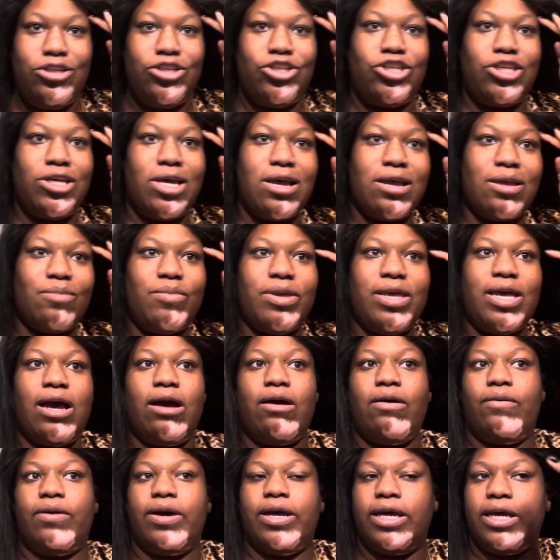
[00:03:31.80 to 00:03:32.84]
Check me
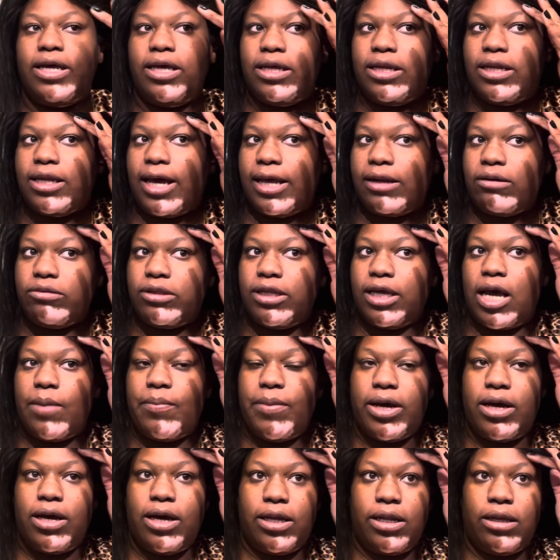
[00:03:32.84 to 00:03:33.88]
out. And I don't think I'm going
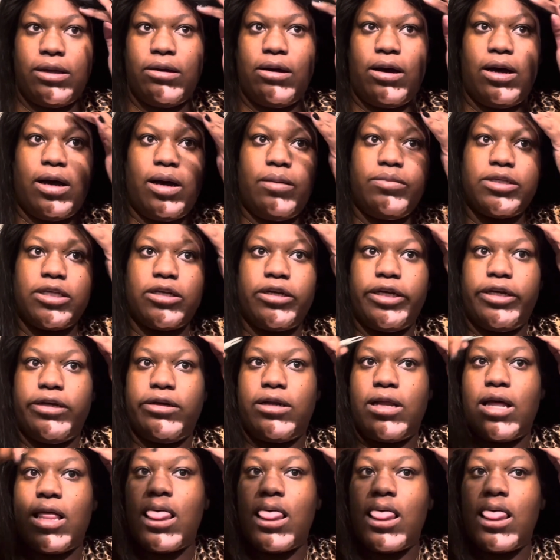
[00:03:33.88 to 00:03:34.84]
to cut it, y'all. I'm scared.